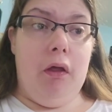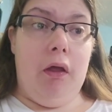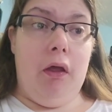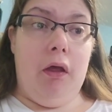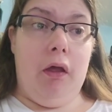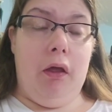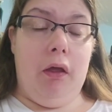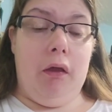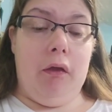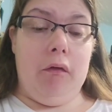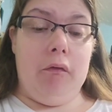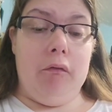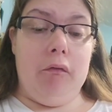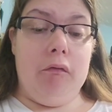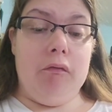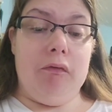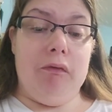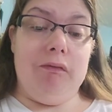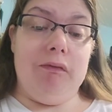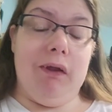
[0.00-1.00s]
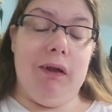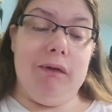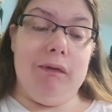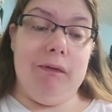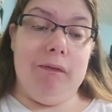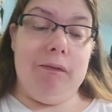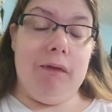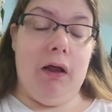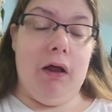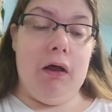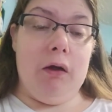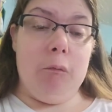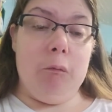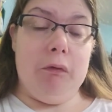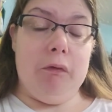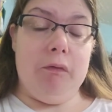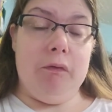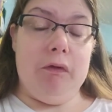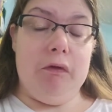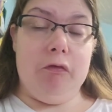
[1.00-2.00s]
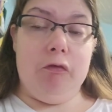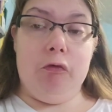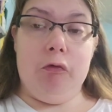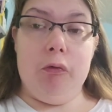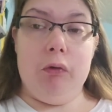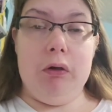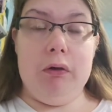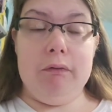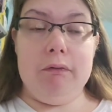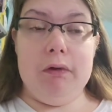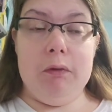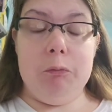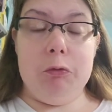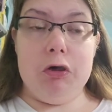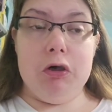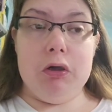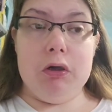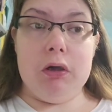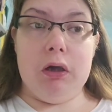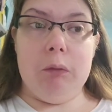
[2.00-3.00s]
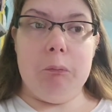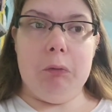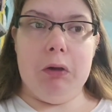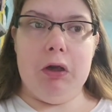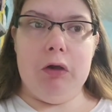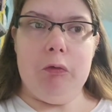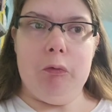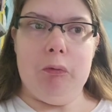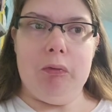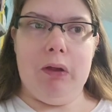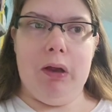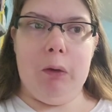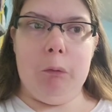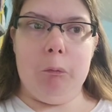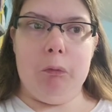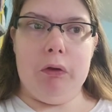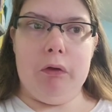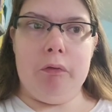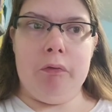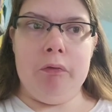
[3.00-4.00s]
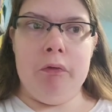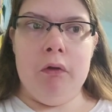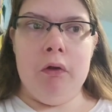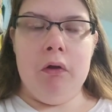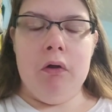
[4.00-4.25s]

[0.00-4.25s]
And since I did that with these two Disney books, I might do that with